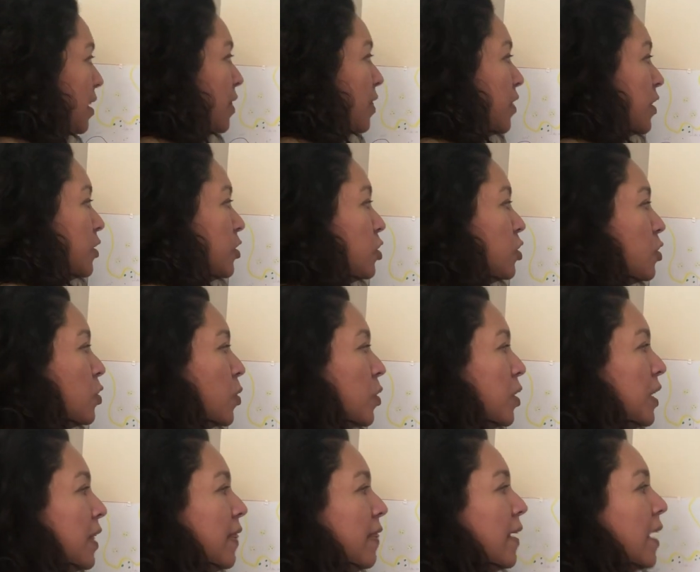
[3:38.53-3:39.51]
they're stored
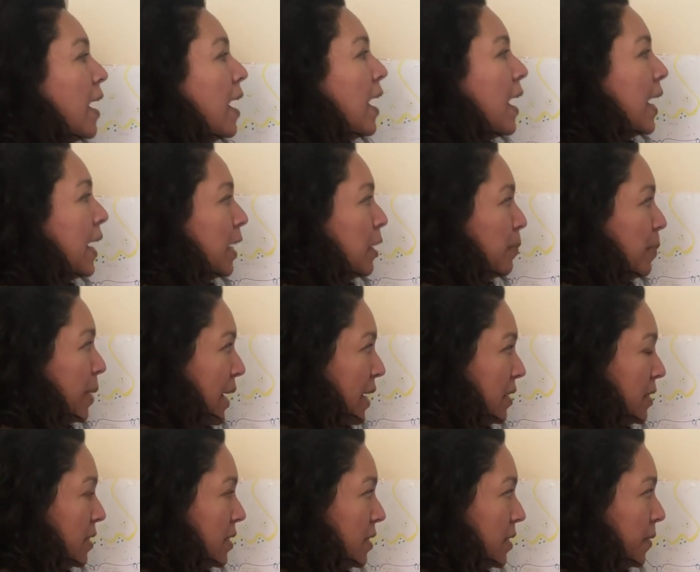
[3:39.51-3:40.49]
in the I
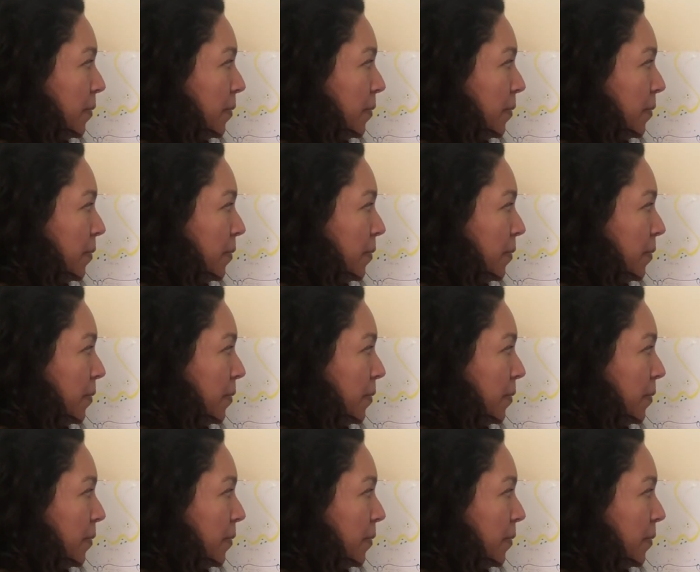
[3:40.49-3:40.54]
band.